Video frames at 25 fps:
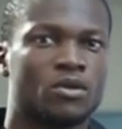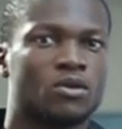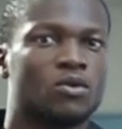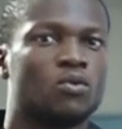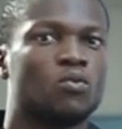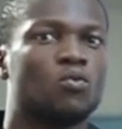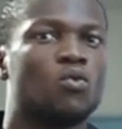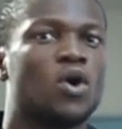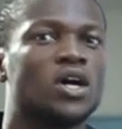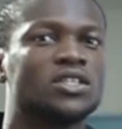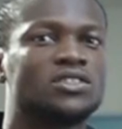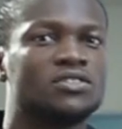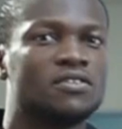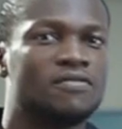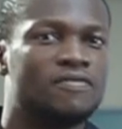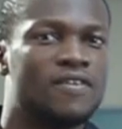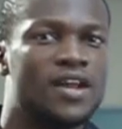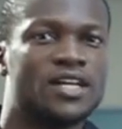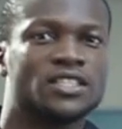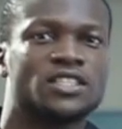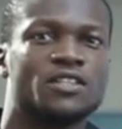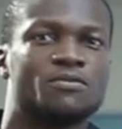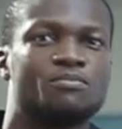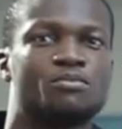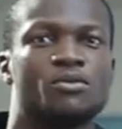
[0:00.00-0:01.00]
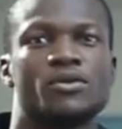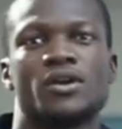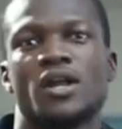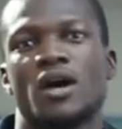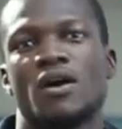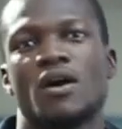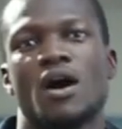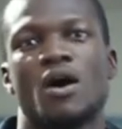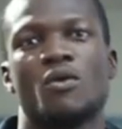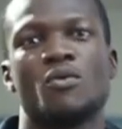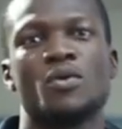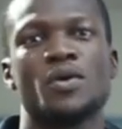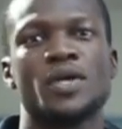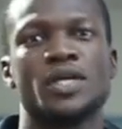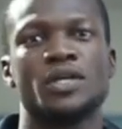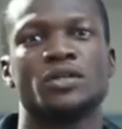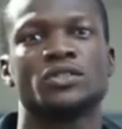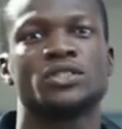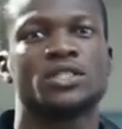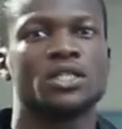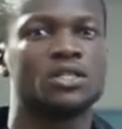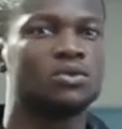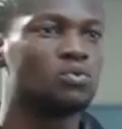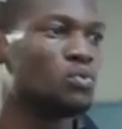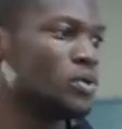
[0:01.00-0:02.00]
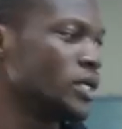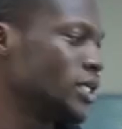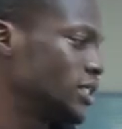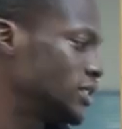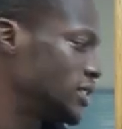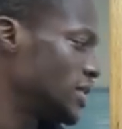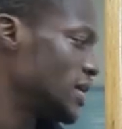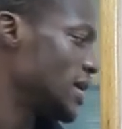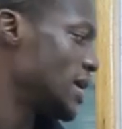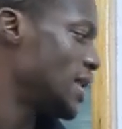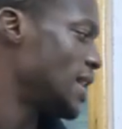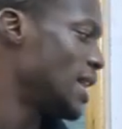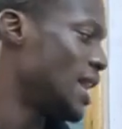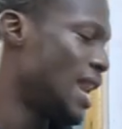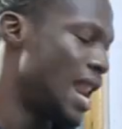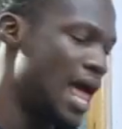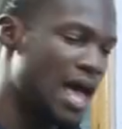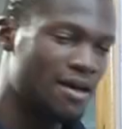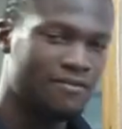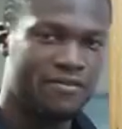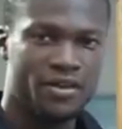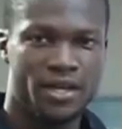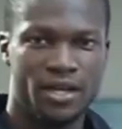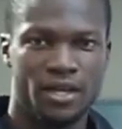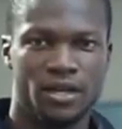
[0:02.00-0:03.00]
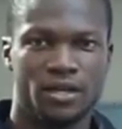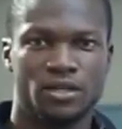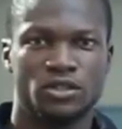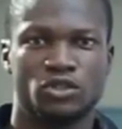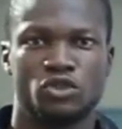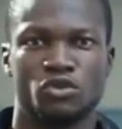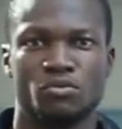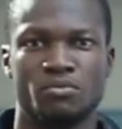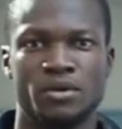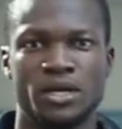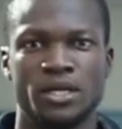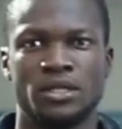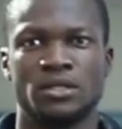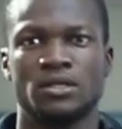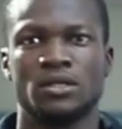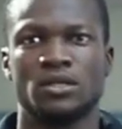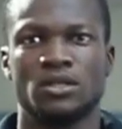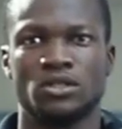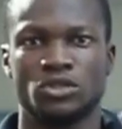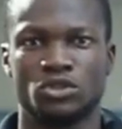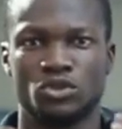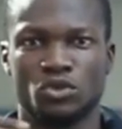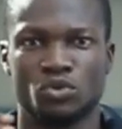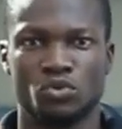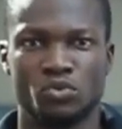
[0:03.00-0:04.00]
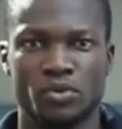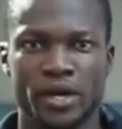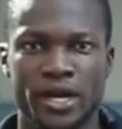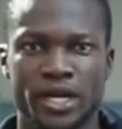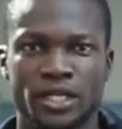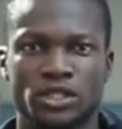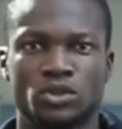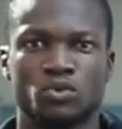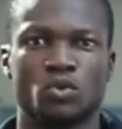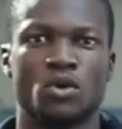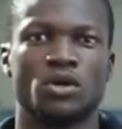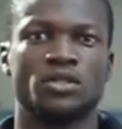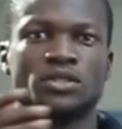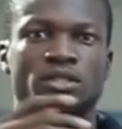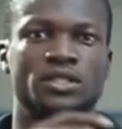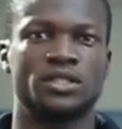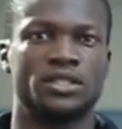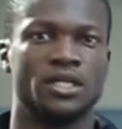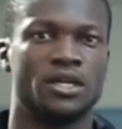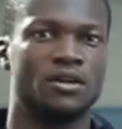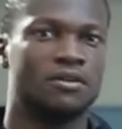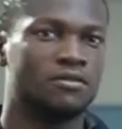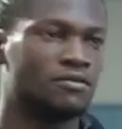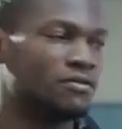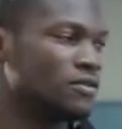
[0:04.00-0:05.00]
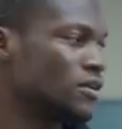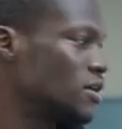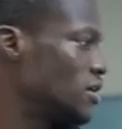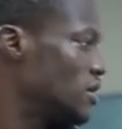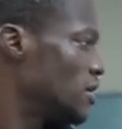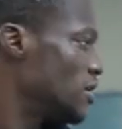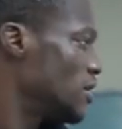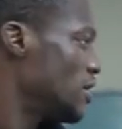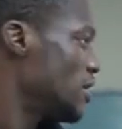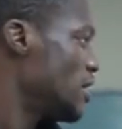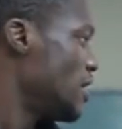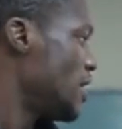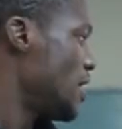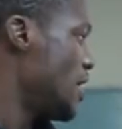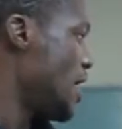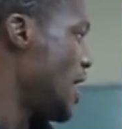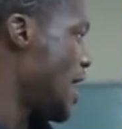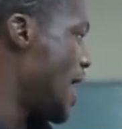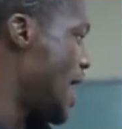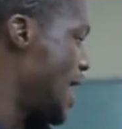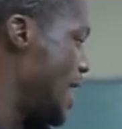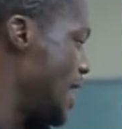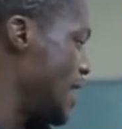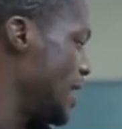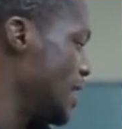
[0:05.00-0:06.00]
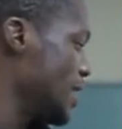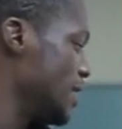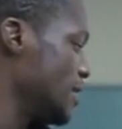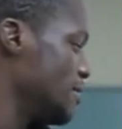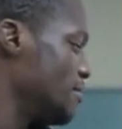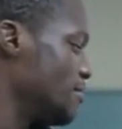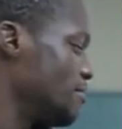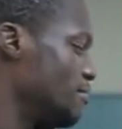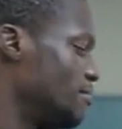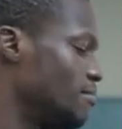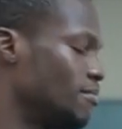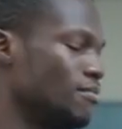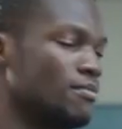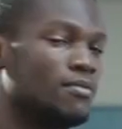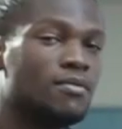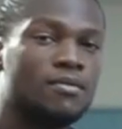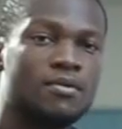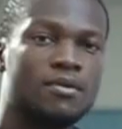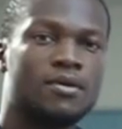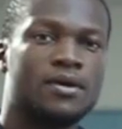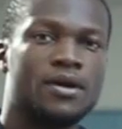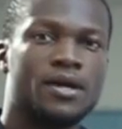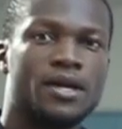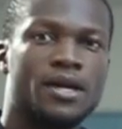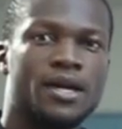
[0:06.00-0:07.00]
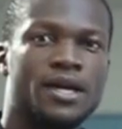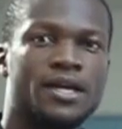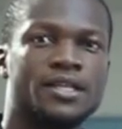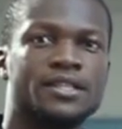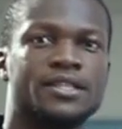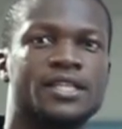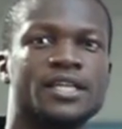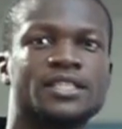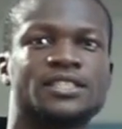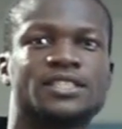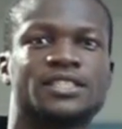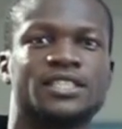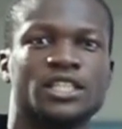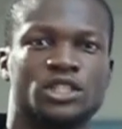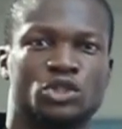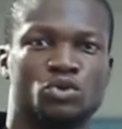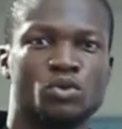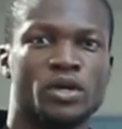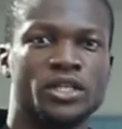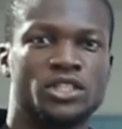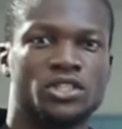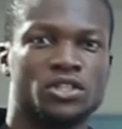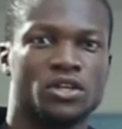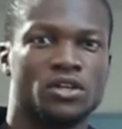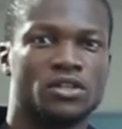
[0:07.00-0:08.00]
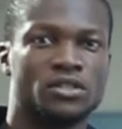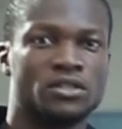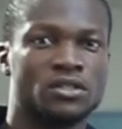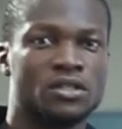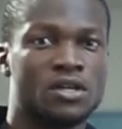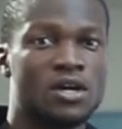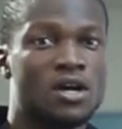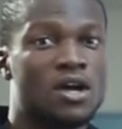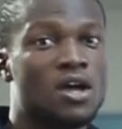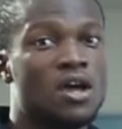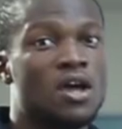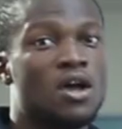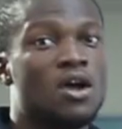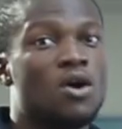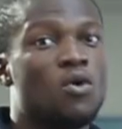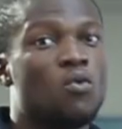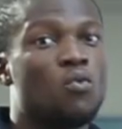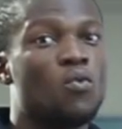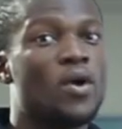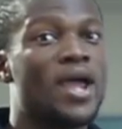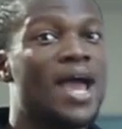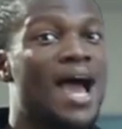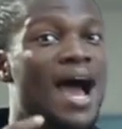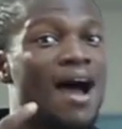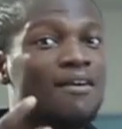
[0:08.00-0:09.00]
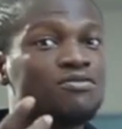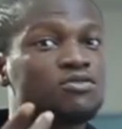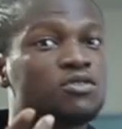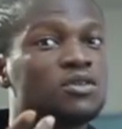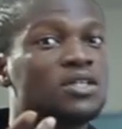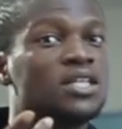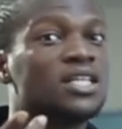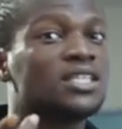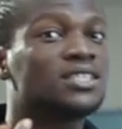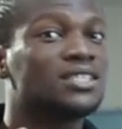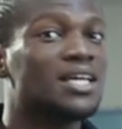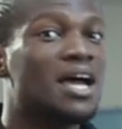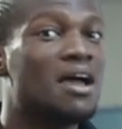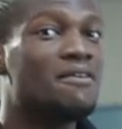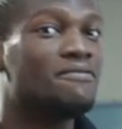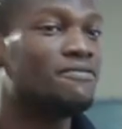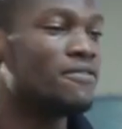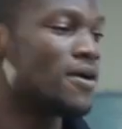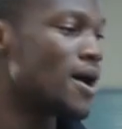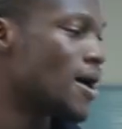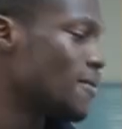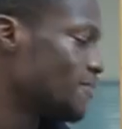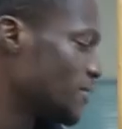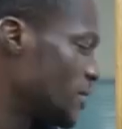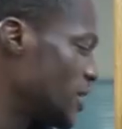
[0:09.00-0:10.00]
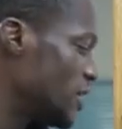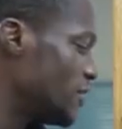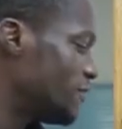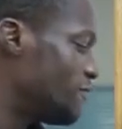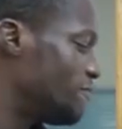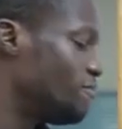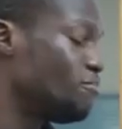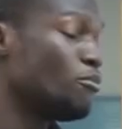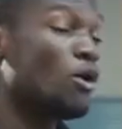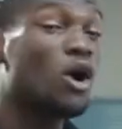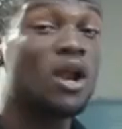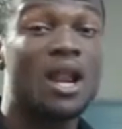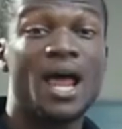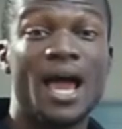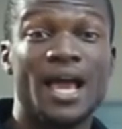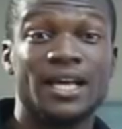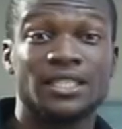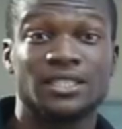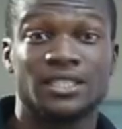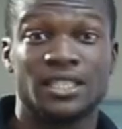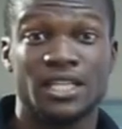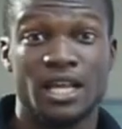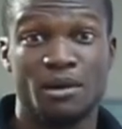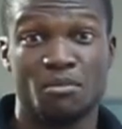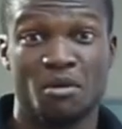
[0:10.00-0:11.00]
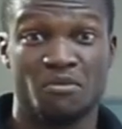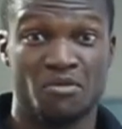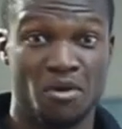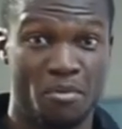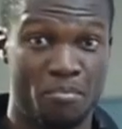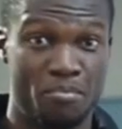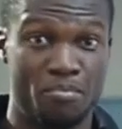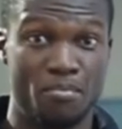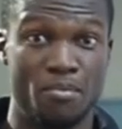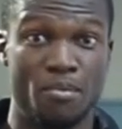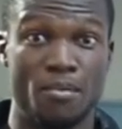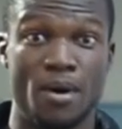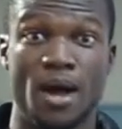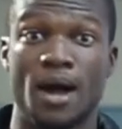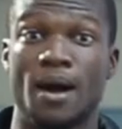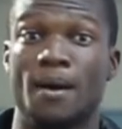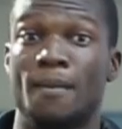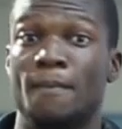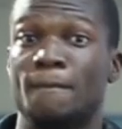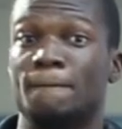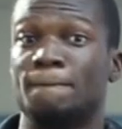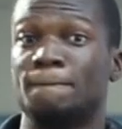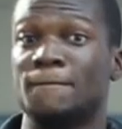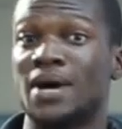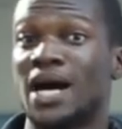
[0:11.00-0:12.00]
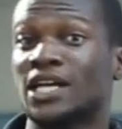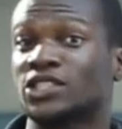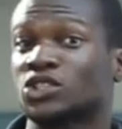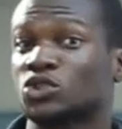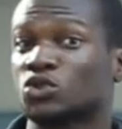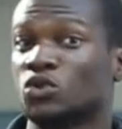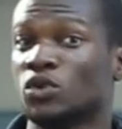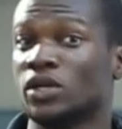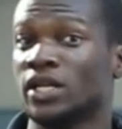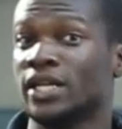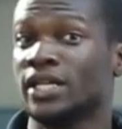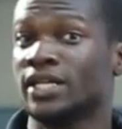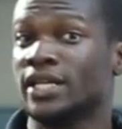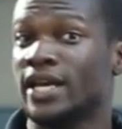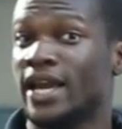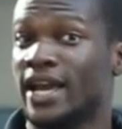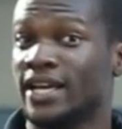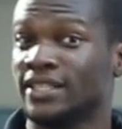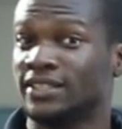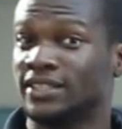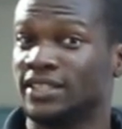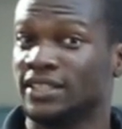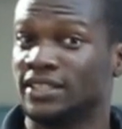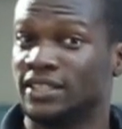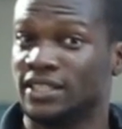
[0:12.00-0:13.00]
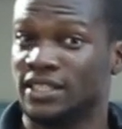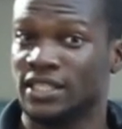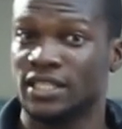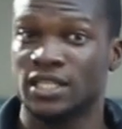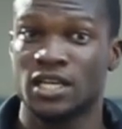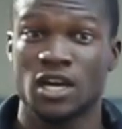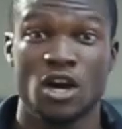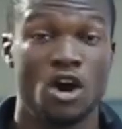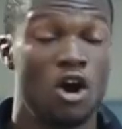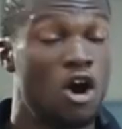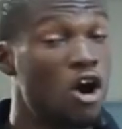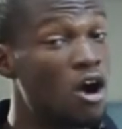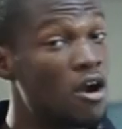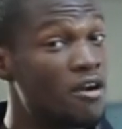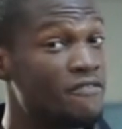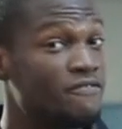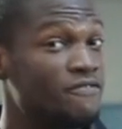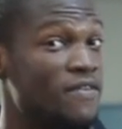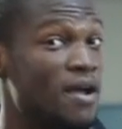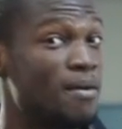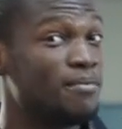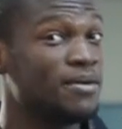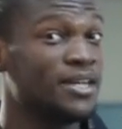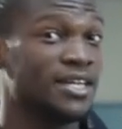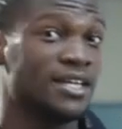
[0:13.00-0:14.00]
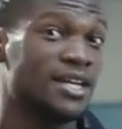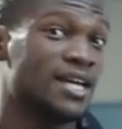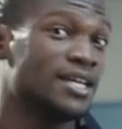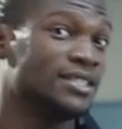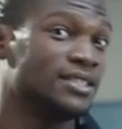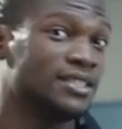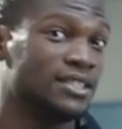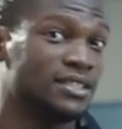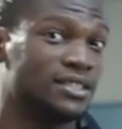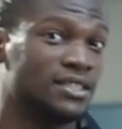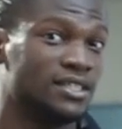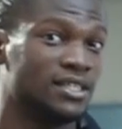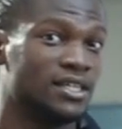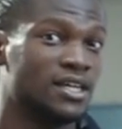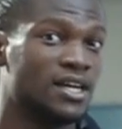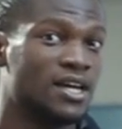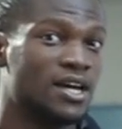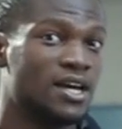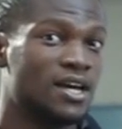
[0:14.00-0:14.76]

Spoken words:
what reflexive pronoun are we using with laver to mean to raise oneself? Elle. In this situation, we have to decipher if Bola is the name of a a masculine entity or a feminine entity.